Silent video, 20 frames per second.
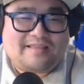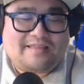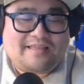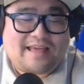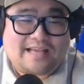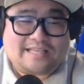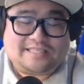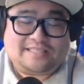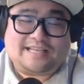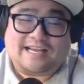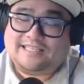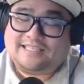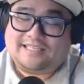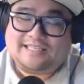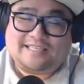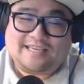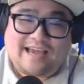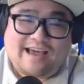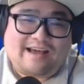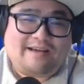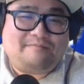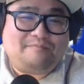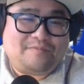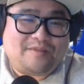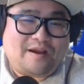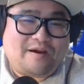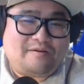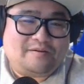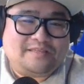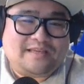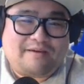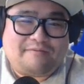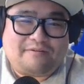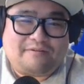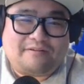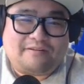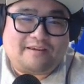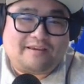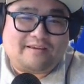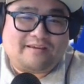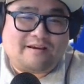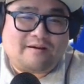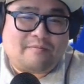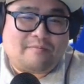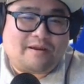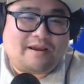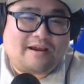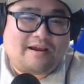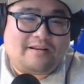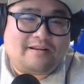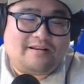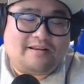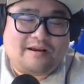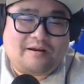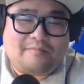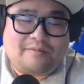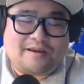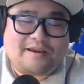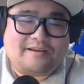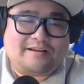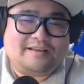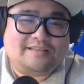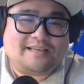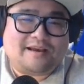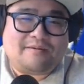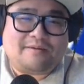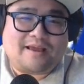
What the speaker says: that's yeah, no, definitely. Oh my god. Oh my goodness. I don't